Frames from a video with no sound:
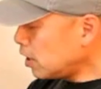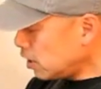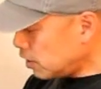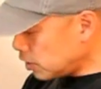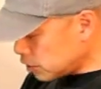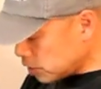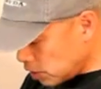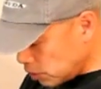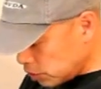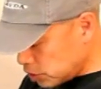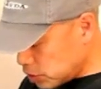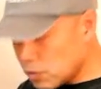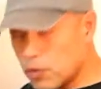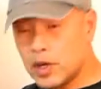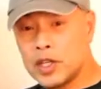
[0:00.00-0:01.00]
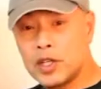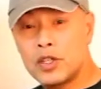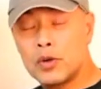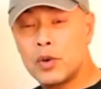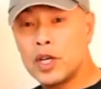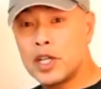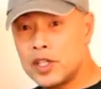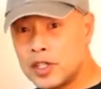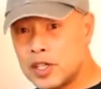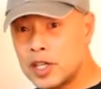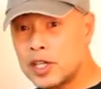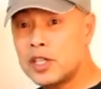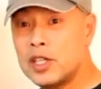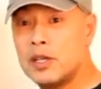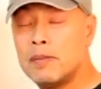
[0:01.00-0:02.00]
This goes to one
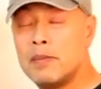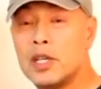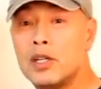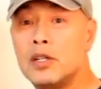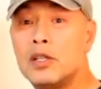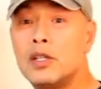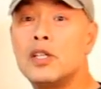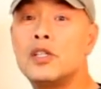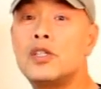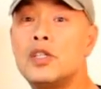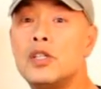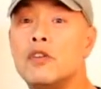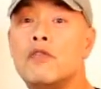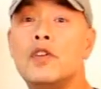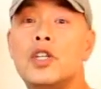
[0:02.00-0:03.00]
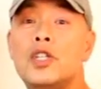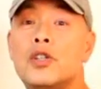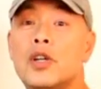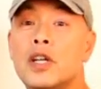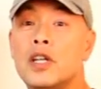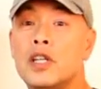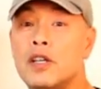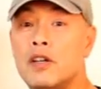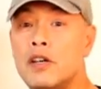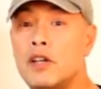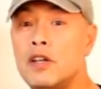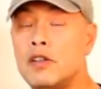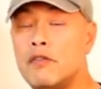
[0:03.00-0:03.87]
twenty-six in the middle, still featuring the,